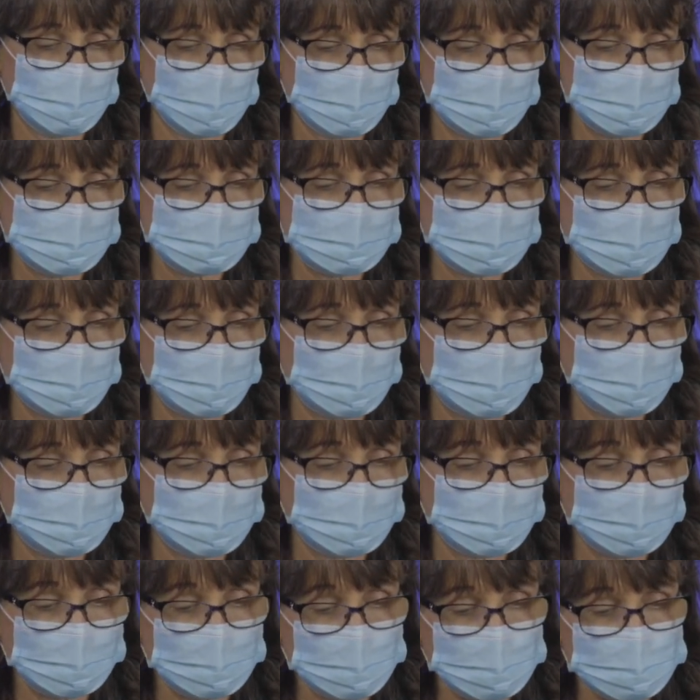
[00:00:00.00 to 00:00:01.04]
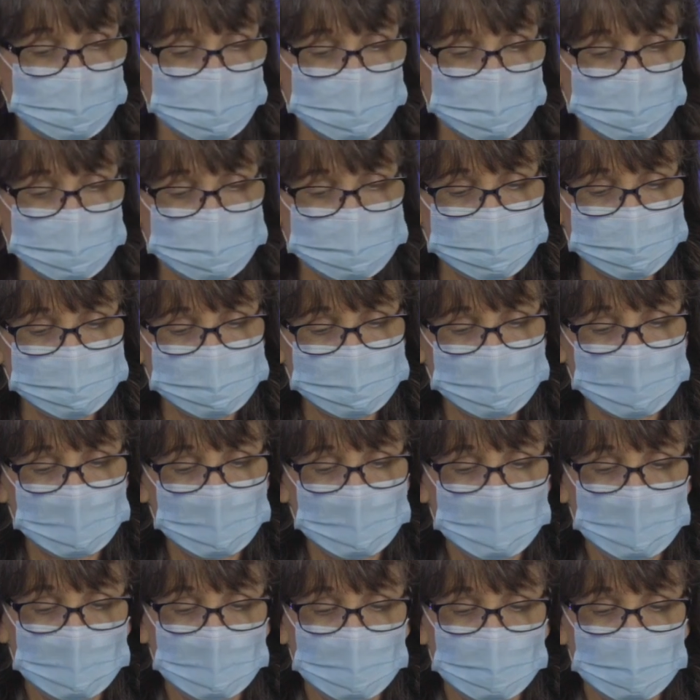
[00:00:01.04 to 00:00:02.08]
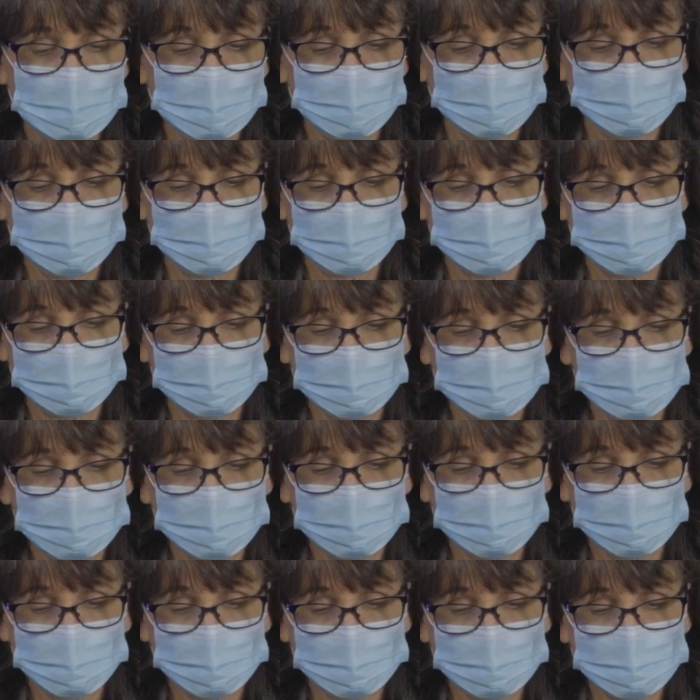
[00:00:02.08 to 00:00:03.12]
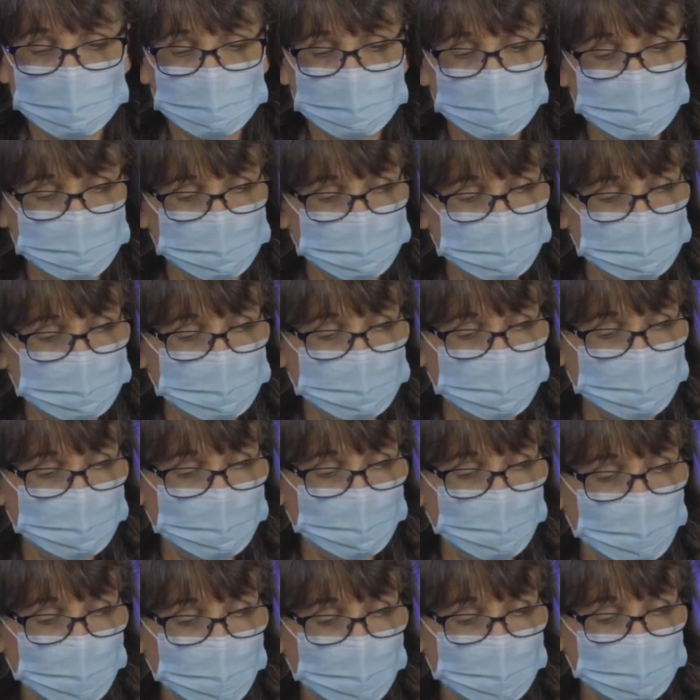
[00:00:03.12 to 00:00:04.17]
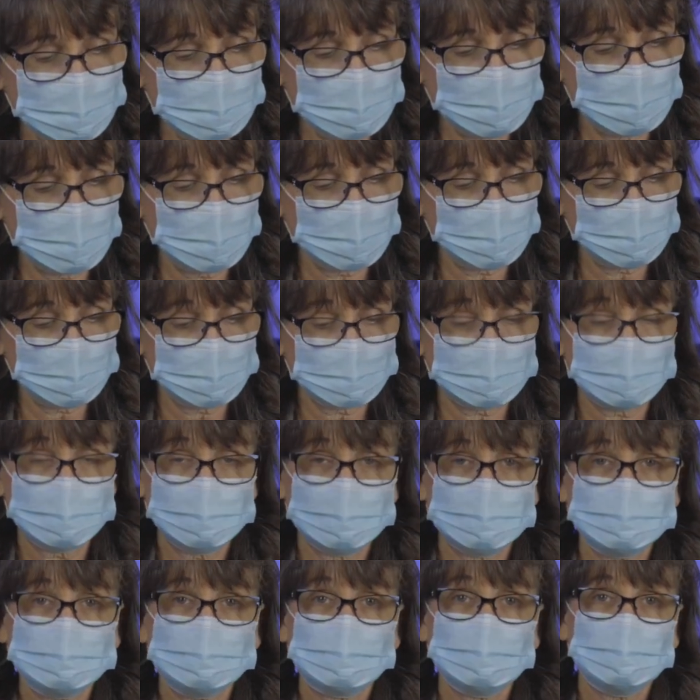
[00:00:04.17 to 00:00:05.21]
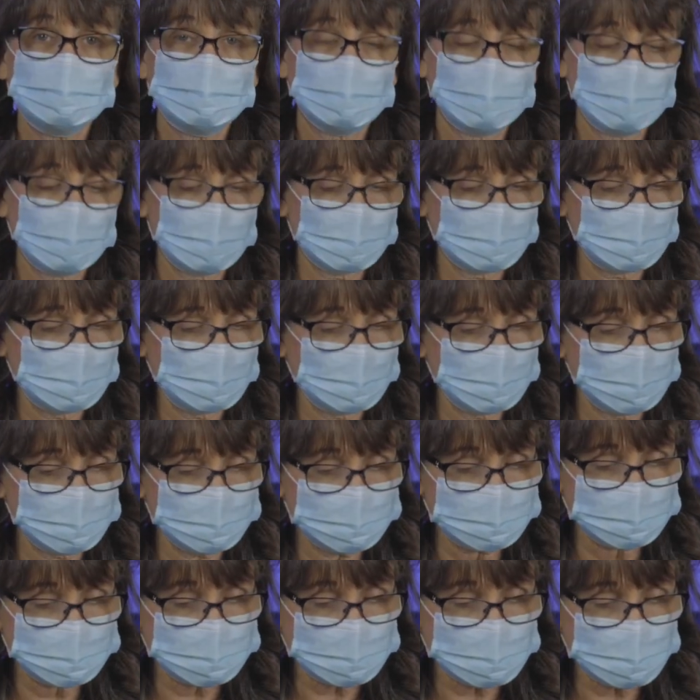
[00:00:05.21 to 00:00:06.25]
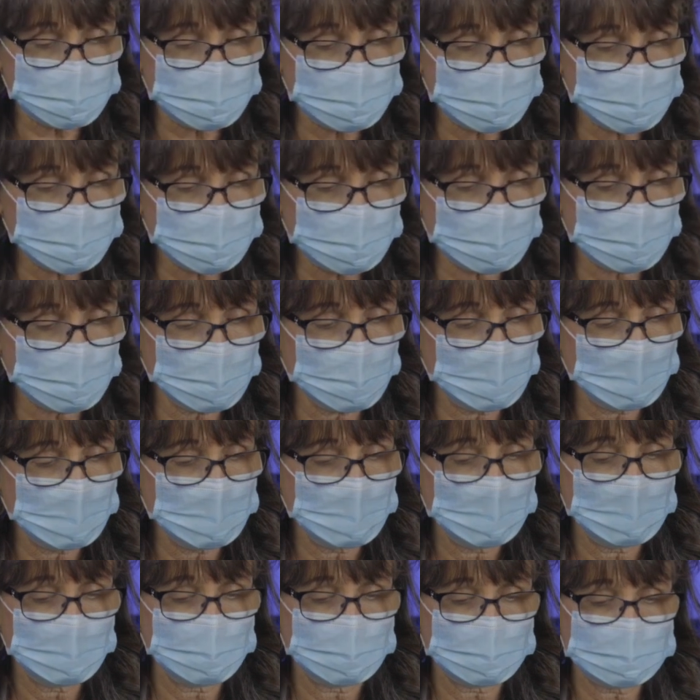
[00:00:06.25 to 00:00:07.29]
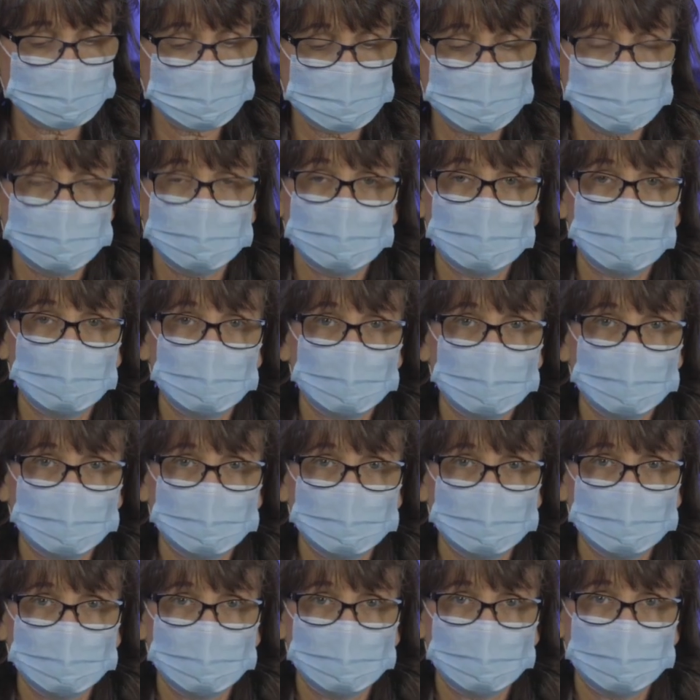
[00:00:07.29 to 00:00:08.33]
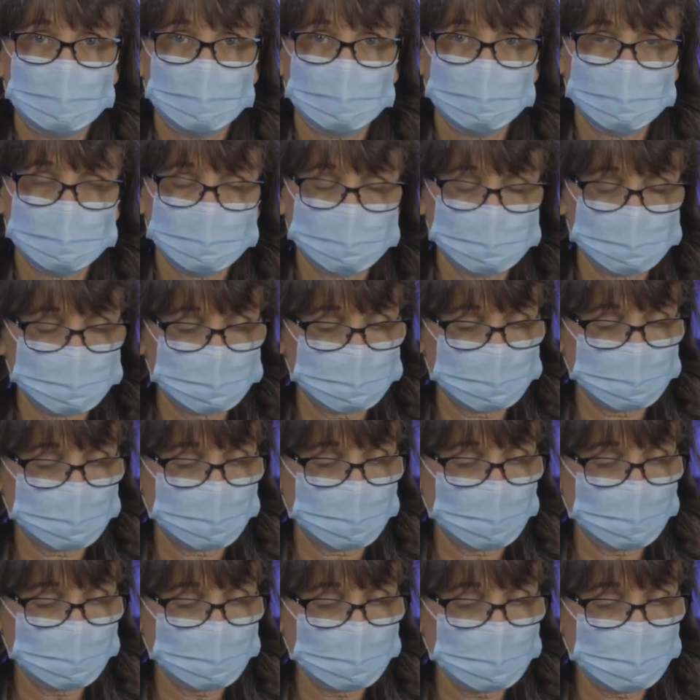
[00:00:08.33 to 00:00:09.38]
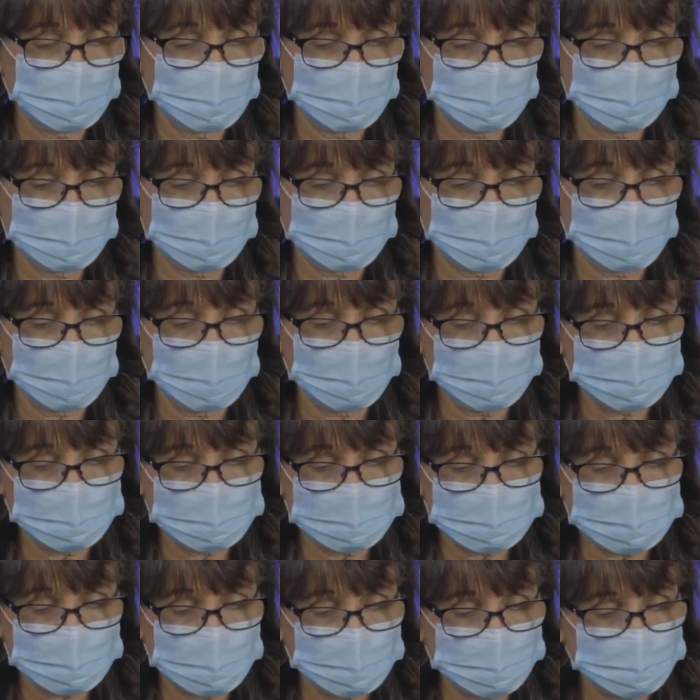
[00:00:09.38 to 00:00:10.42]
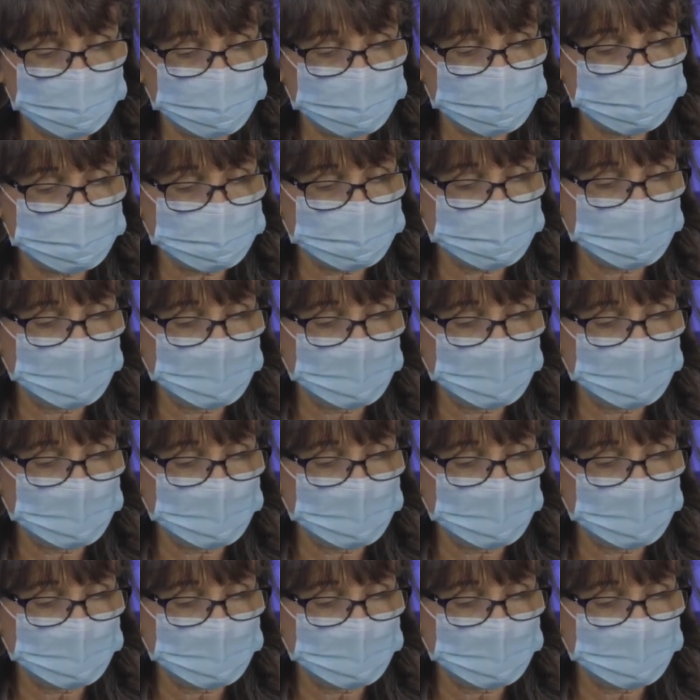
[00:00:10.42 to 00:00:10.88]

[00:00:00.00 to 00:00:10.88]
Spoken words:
One is Legal Shield. If you were interested in that, legacy planning, that's through our department here in the conference office.